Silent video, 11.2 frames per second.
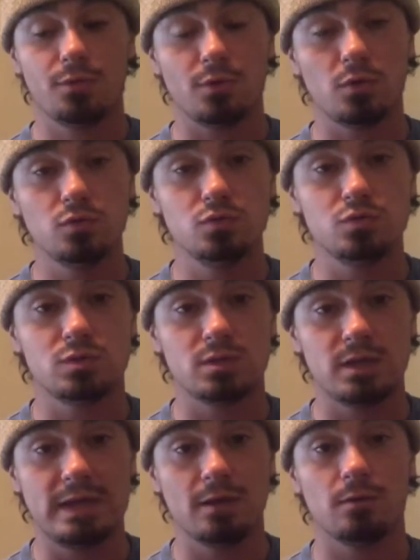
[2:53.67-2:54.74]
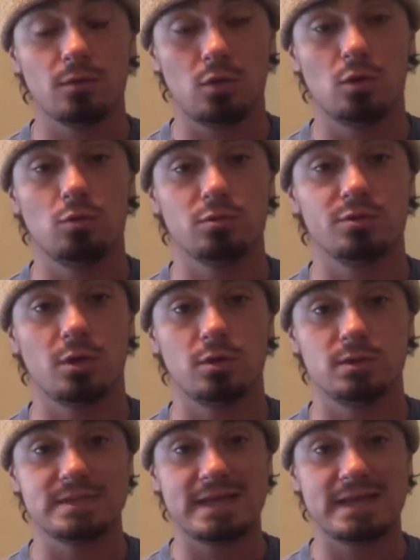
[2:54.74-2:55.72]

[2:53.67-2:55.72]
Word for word: those get good returns.